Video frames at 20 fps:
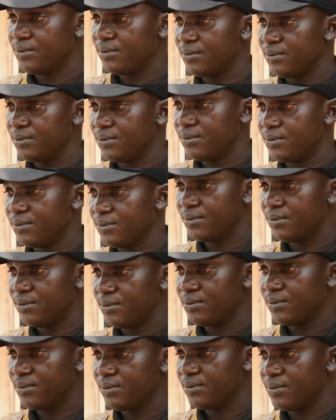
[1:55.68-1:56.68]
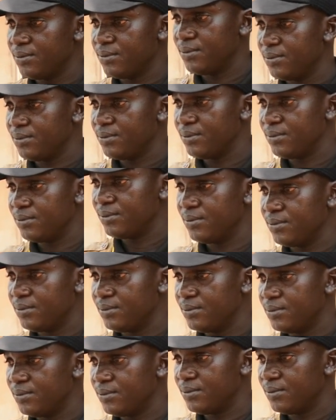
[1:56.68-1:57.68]

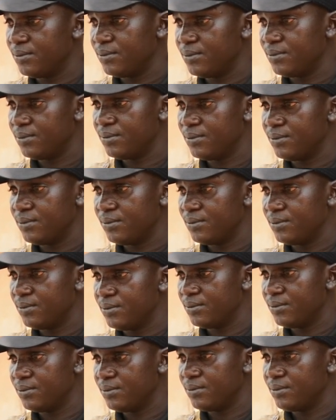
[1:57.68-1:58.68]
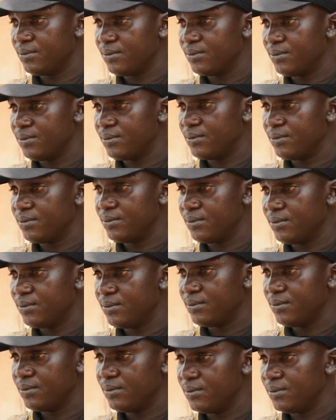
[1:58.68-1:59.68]

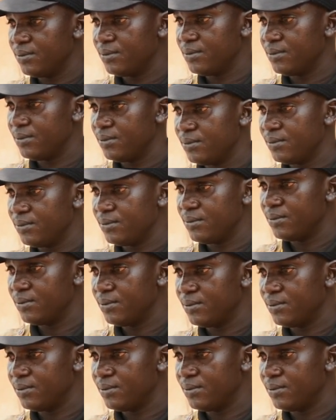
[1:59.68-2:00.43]
[no speech]